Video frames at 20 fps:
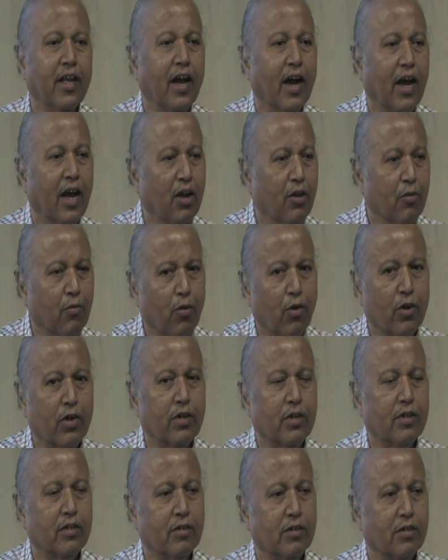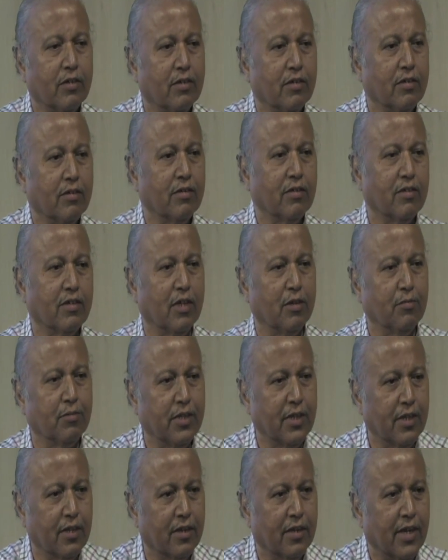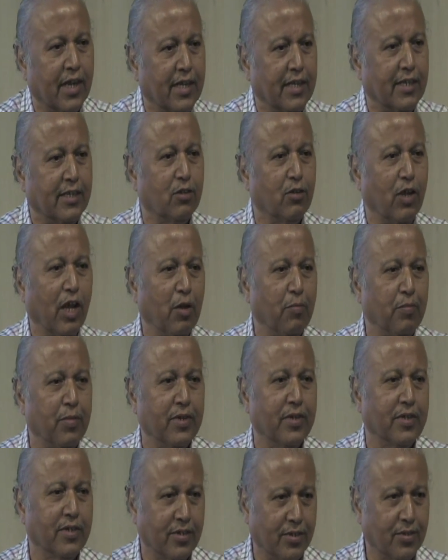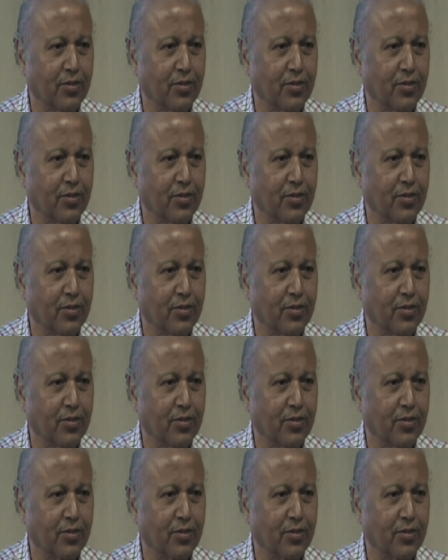I want something nice to happen,